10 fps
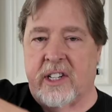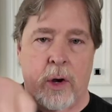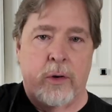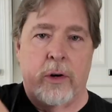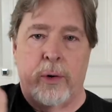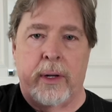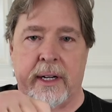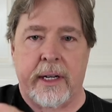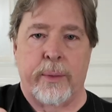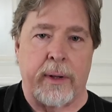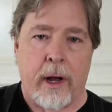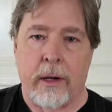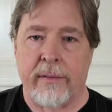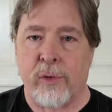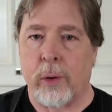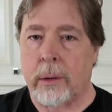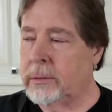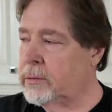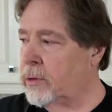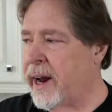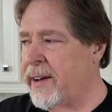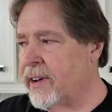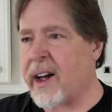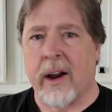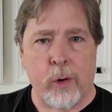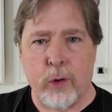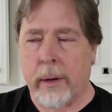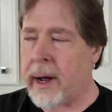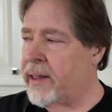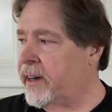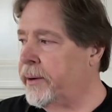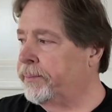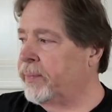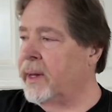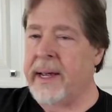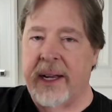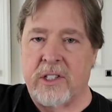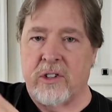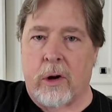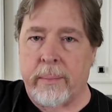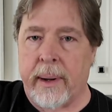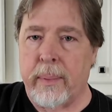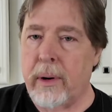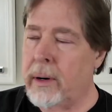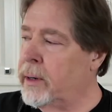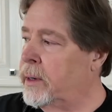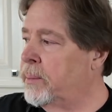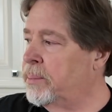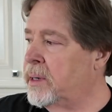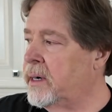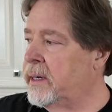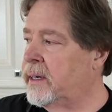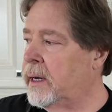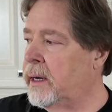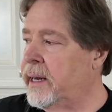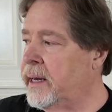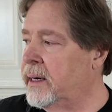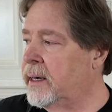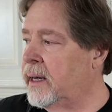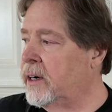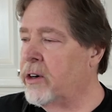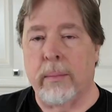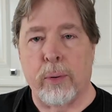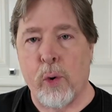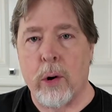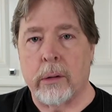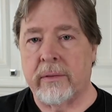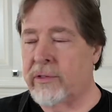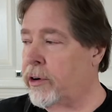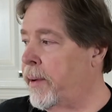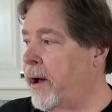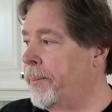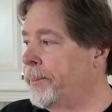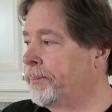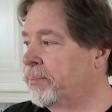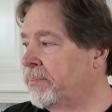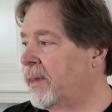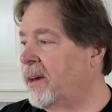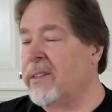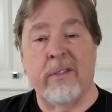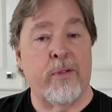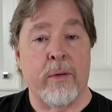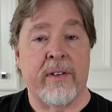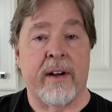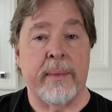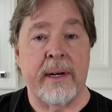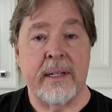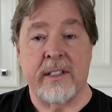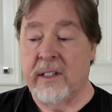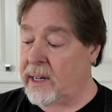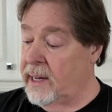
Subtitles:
coated really good with olive oil, avocado oil, I think, salt and pepper. Put it in under broil for about 4 or 5 minutes.